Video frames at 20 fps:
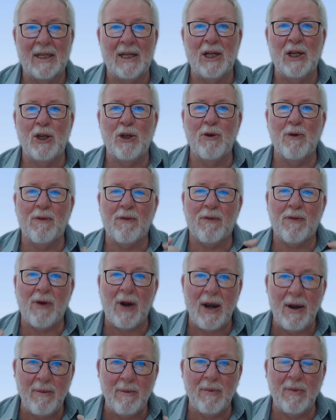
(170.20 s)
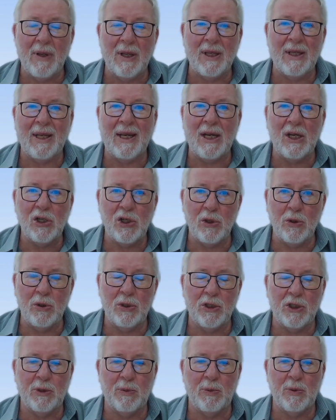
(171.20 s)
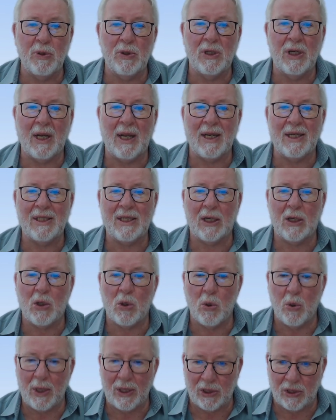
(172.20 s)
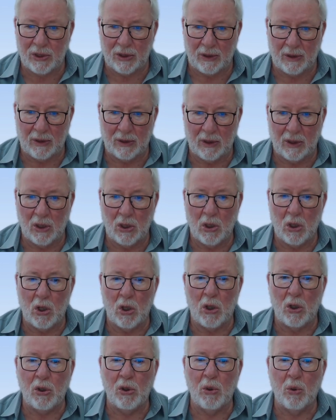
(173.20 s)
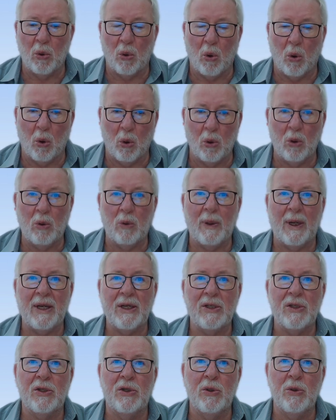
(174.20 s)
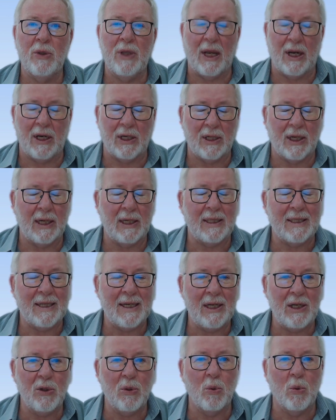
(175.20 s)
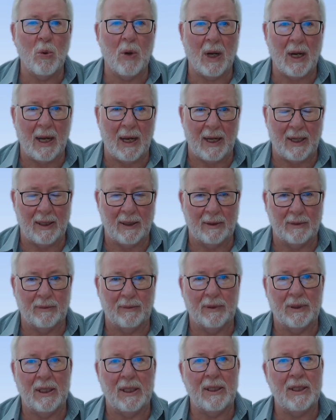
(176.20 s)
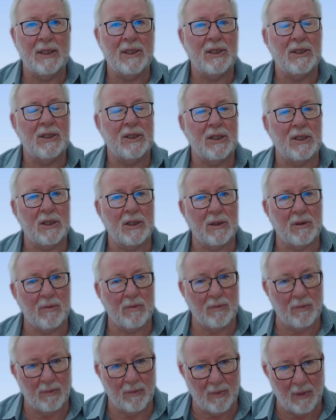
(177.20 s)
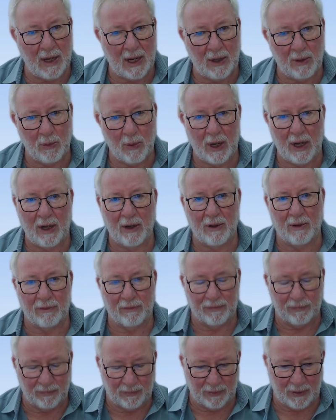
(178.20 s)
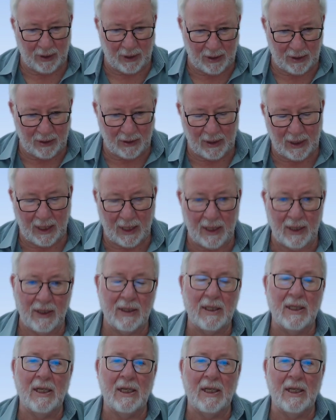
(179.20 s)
You frame the issue and dispute as a question. You always do that. I'll tell you why. And this is just my way of doing it, okay?